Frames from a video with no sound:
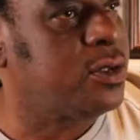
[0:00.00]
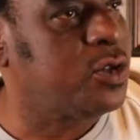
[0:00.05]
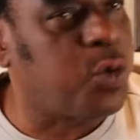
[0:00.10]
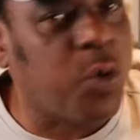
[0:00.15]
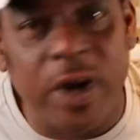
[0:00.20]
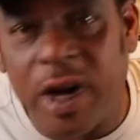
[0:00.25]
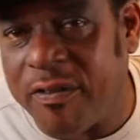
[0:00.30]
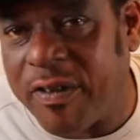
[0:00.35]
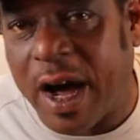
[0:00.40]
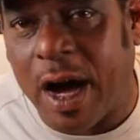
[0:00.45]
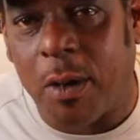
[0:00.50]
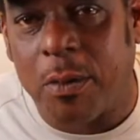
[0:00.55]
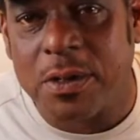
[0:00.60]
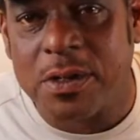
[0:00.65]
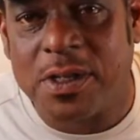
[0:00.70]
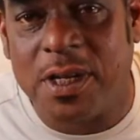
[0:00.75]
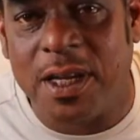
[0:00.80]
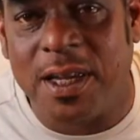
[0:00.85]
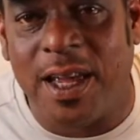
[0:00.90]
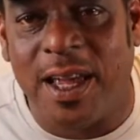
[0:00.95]
12
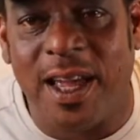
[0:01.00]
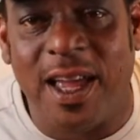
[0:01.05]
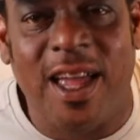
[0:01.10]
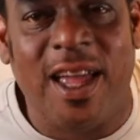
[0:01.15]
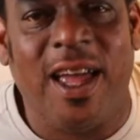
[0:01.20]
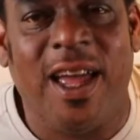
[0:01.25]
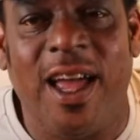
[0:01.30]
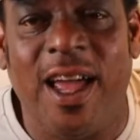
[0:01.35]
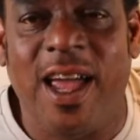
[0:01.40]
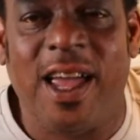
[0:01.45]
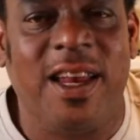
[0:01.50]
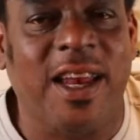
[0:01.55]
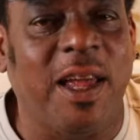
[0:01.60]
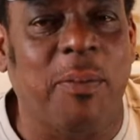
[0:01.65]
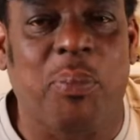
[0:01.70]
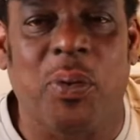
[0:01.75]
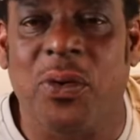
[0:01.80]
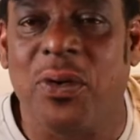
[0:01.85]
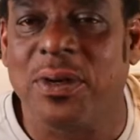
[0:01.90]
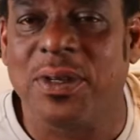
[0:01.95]
hours, and
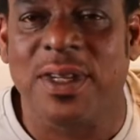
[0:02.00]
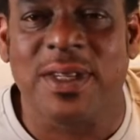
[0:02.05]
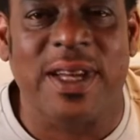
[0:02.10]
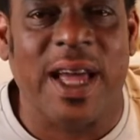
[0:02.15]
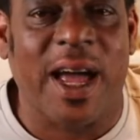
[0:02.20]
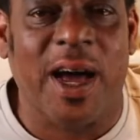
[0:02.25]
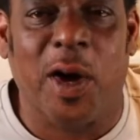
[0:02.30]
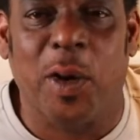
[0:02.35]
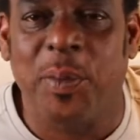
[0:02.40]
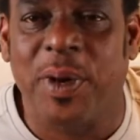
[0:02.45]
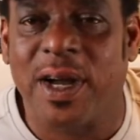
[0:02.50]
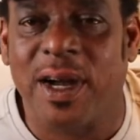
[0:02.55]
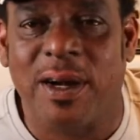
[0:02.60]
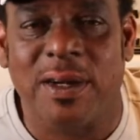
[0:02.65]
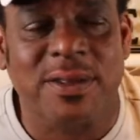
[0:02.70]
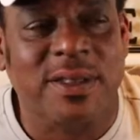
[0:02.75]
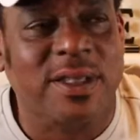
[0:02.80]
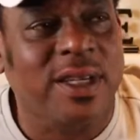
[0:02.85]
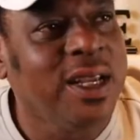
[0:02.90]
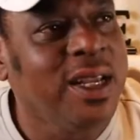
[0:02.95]
they pulled it down
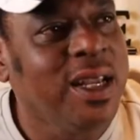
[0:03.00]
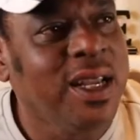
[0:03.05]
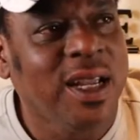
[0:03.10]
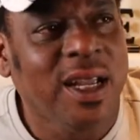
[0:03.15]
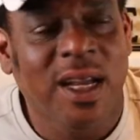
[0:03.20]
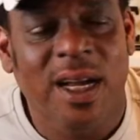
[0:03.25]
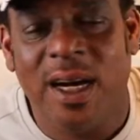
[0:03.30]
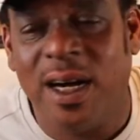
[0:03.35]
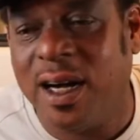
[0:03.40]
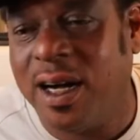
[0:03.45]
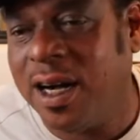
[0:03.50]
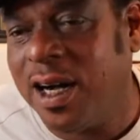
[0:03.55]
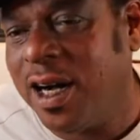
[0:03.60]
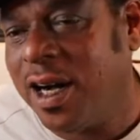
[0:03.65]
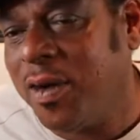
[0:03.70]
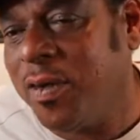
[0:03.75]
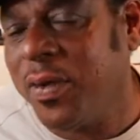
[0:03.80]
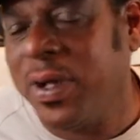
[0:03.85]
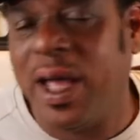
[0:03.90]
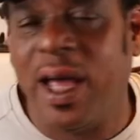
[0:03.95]
because
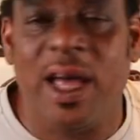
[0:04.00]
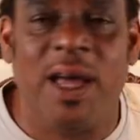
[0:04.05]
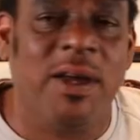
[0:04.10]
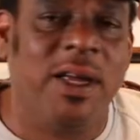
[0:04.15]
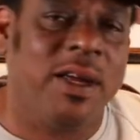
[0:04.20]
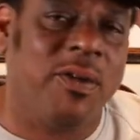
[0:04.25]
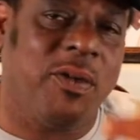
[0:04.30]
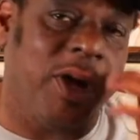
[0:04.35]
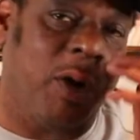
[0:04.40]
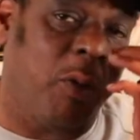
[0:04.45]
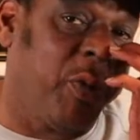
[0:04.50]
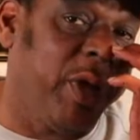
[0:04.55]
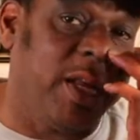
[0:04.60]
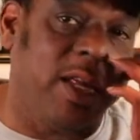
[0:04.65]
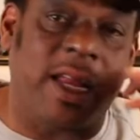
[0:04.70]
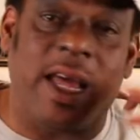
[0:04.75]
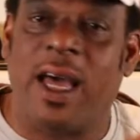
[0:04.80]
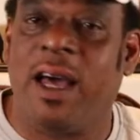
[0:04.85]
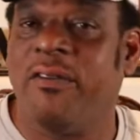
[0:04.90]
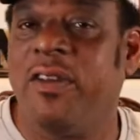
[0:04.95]
uh, we had well we
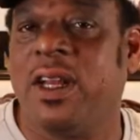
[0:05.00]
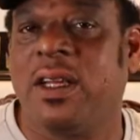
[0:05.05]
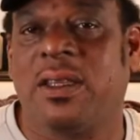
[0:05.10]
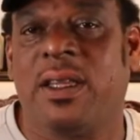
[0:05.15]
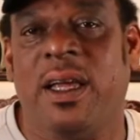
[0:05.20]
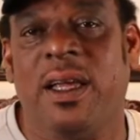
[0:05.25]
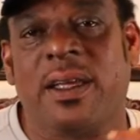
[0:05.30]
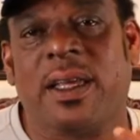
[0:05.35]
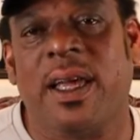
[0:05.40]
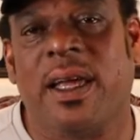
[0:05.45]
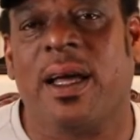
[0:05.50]
didn't have anything.